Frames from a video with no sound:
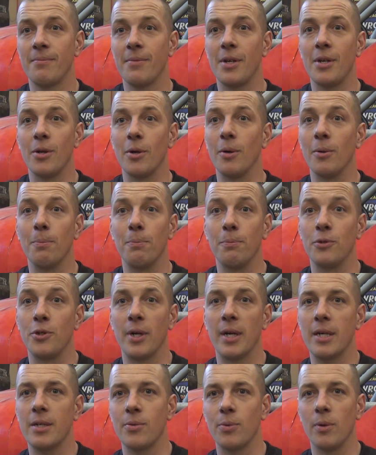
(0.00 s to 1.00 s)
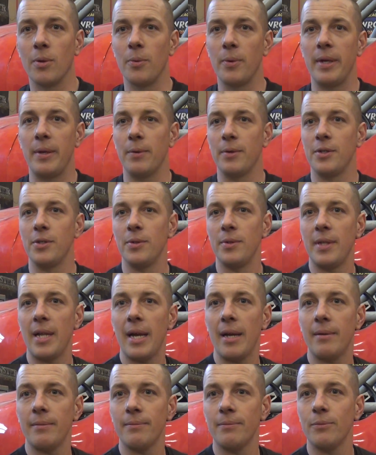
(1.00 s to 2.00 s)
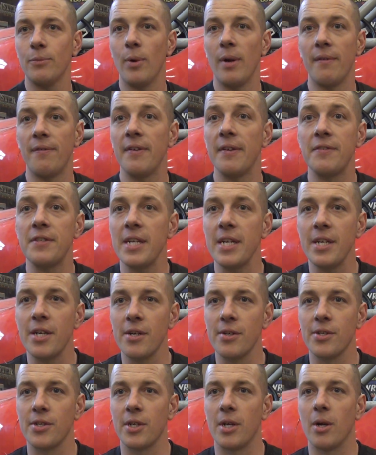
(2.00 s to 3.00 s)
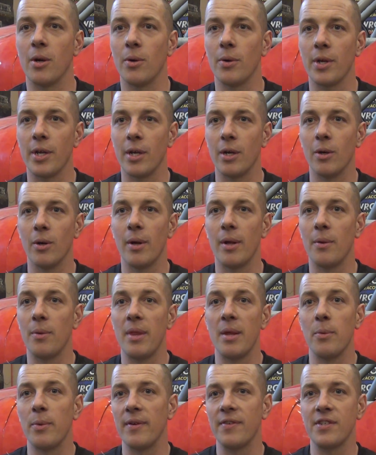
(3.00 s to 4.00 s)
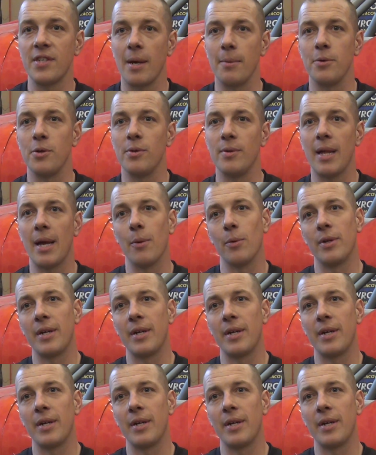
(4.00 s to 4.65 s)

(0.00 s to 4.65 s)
you know, tricks, well, we were doing that, what, 15 years ago, you know, and then we've stopped doing that.